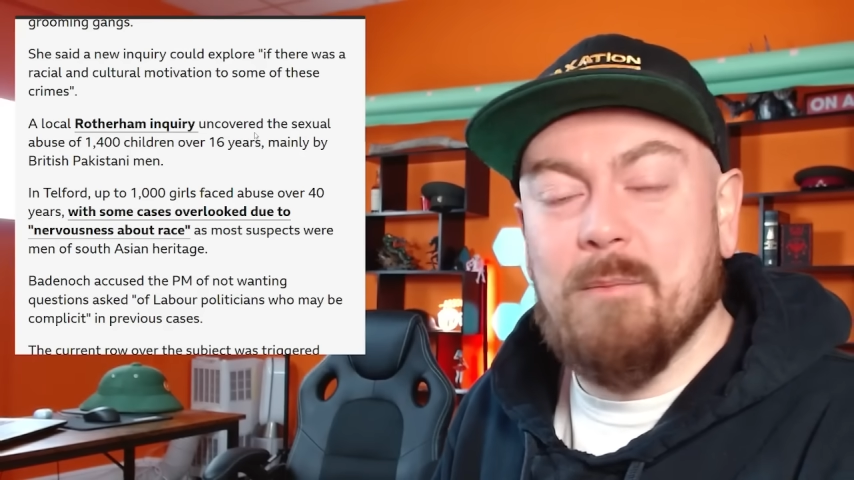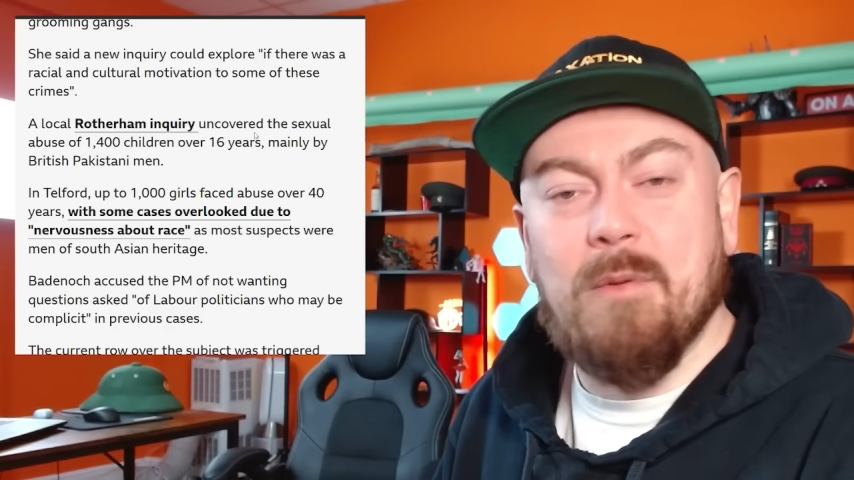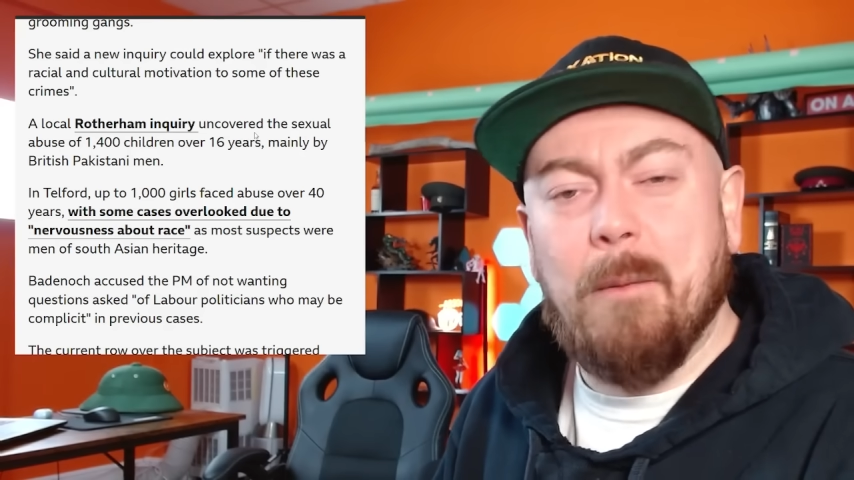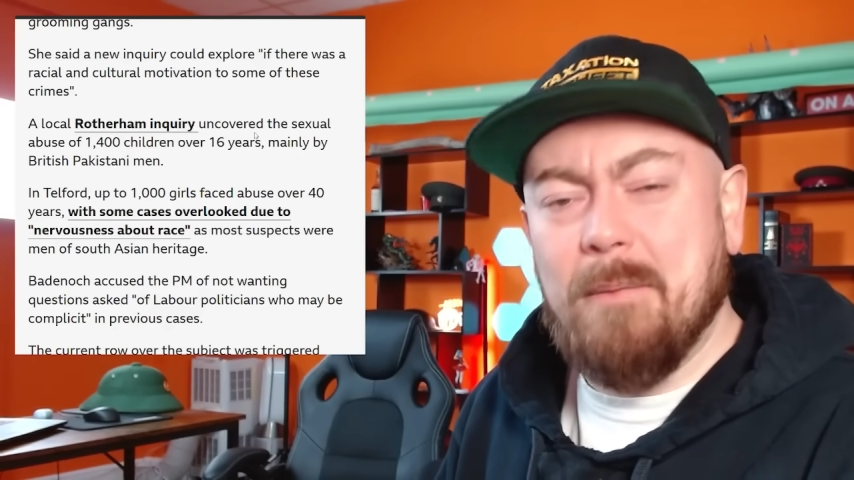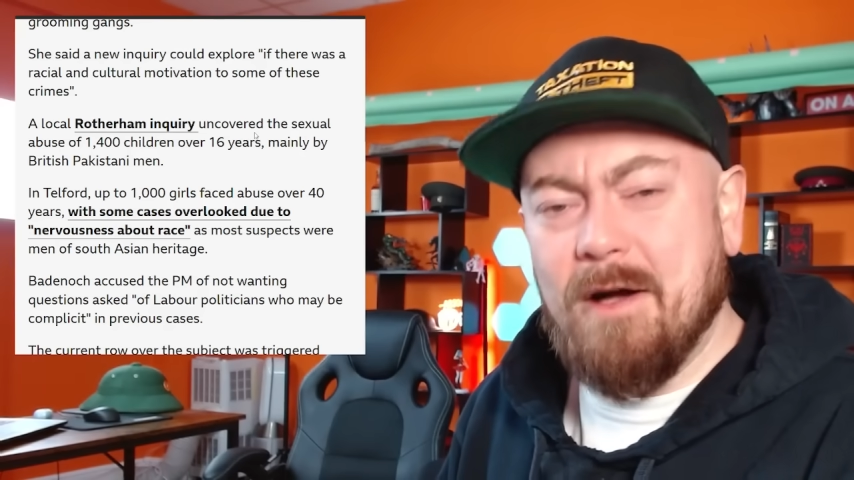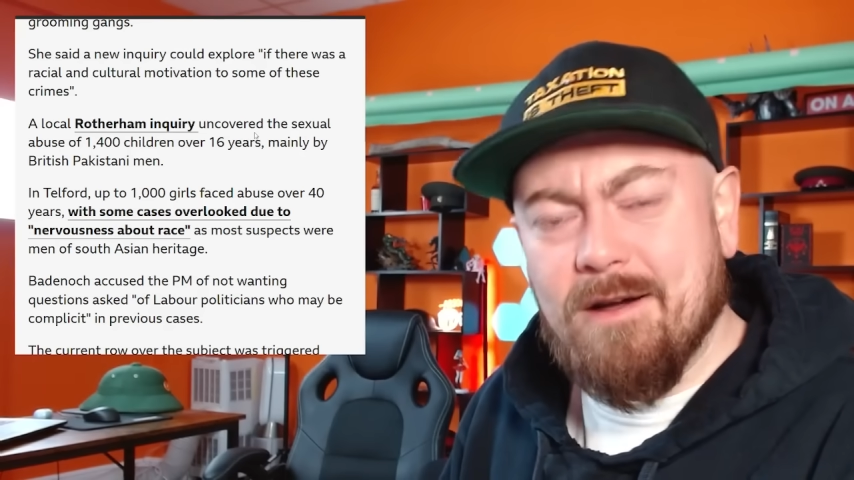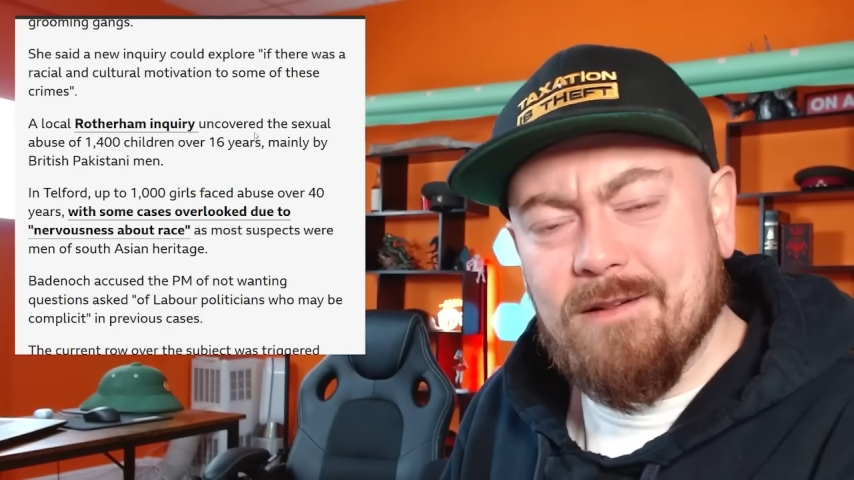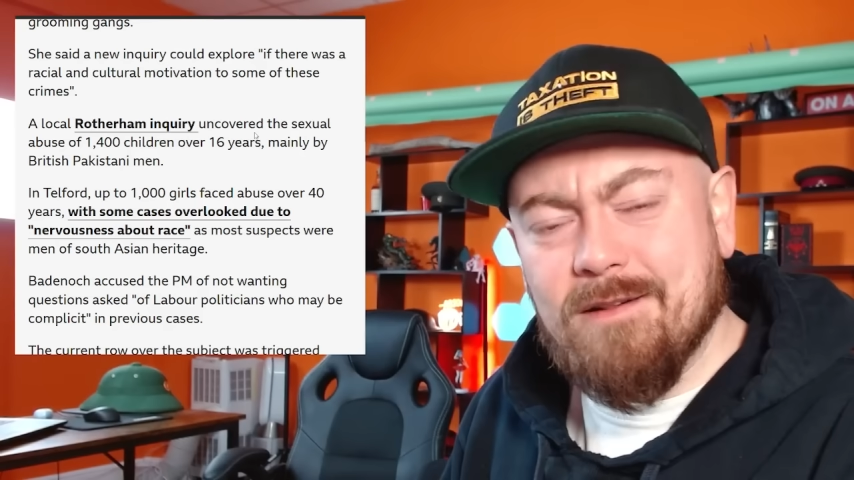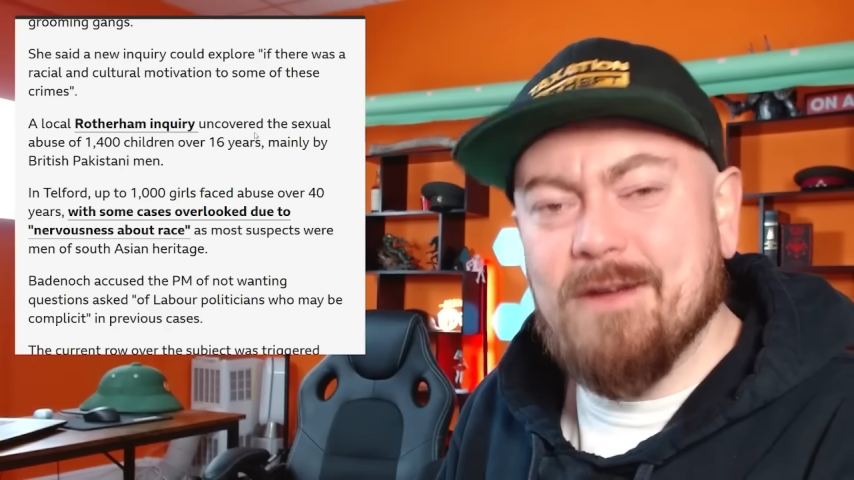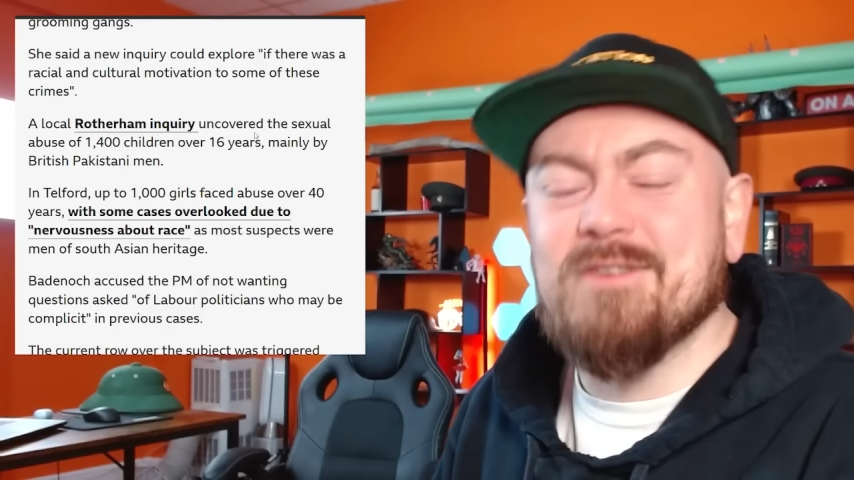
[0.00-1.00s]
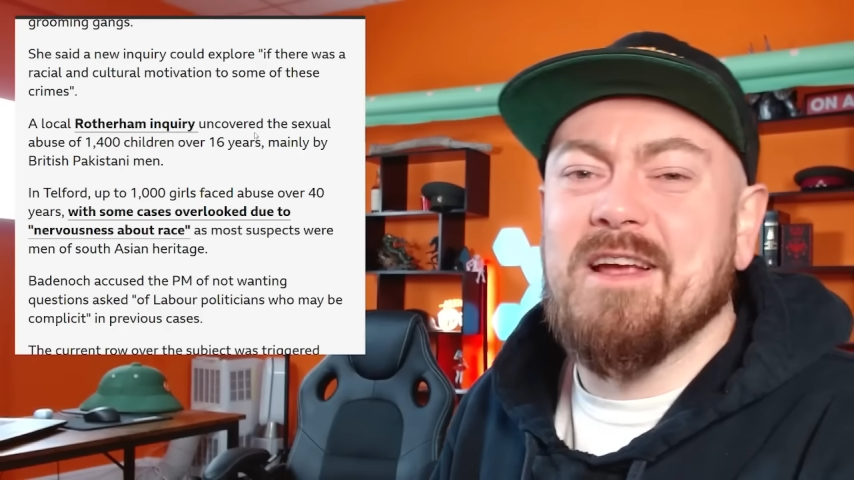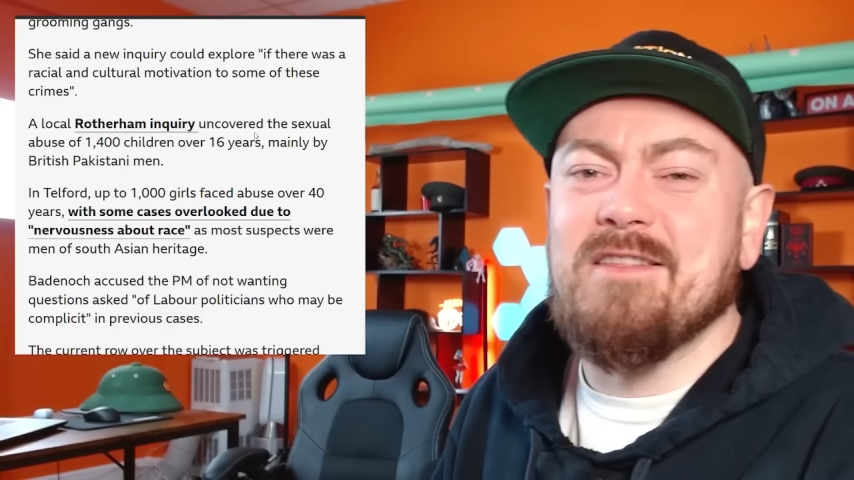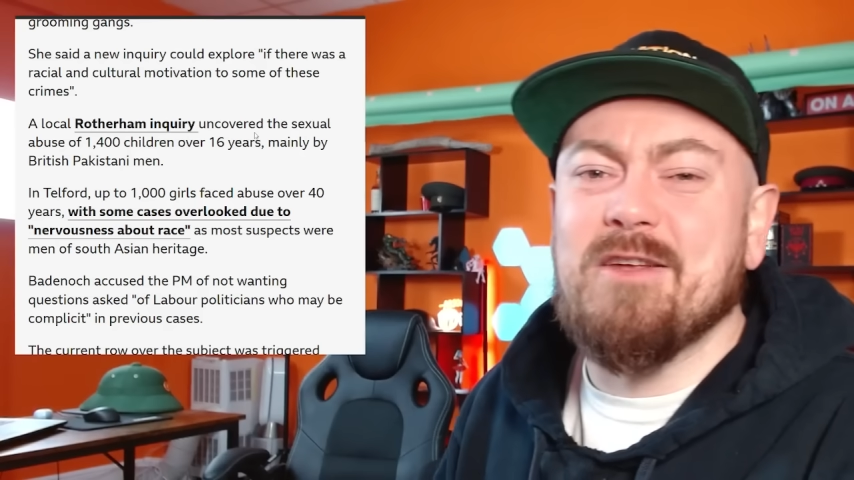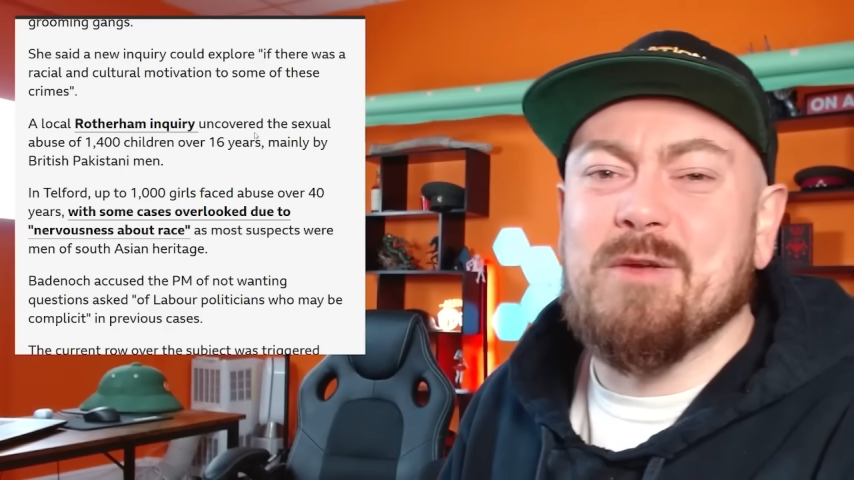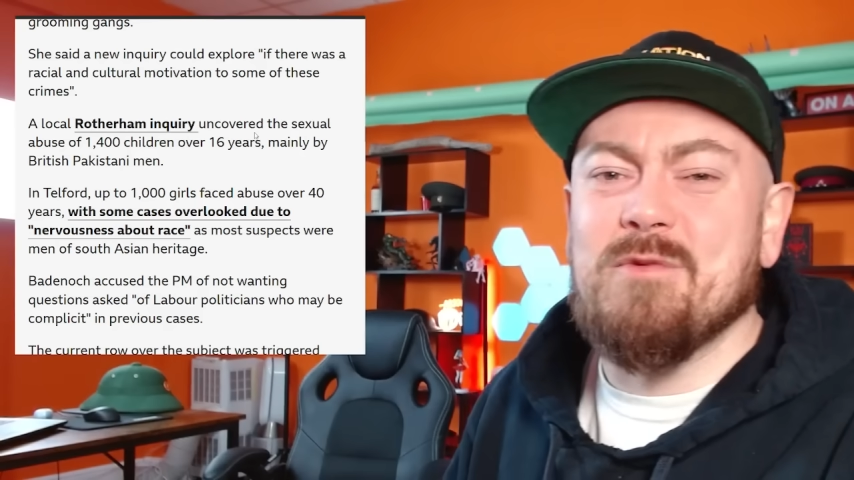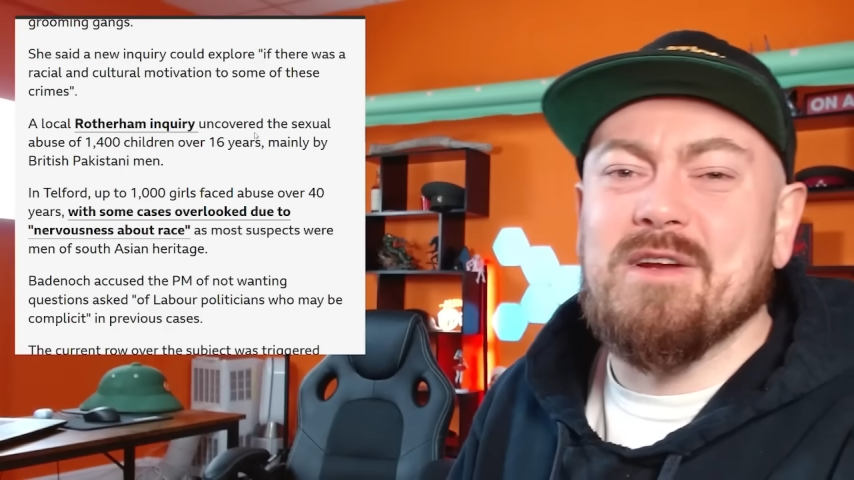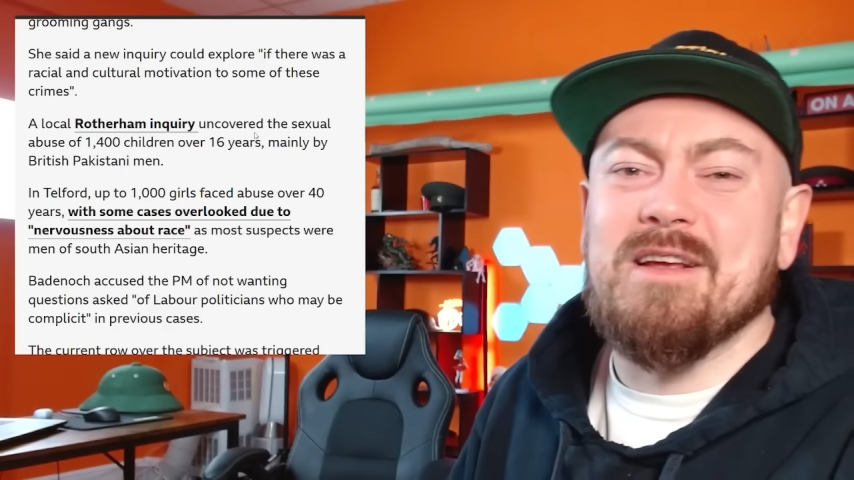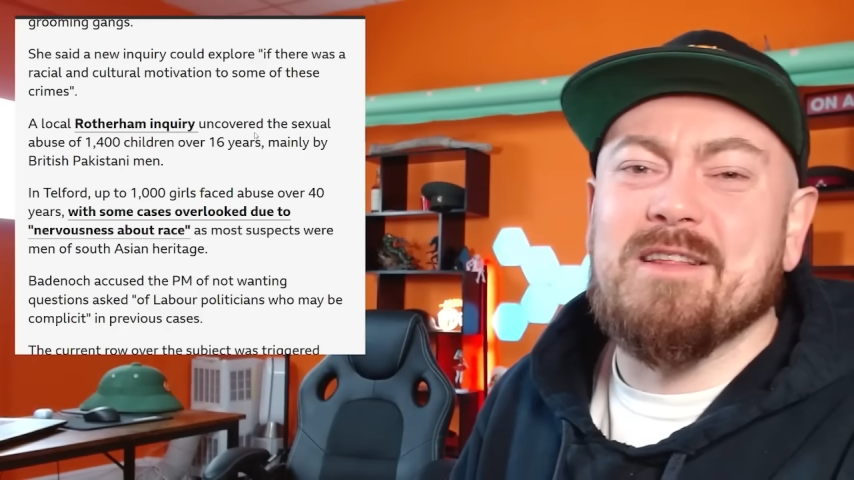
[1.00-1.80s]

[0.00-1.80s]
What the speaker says: but apparently outside the community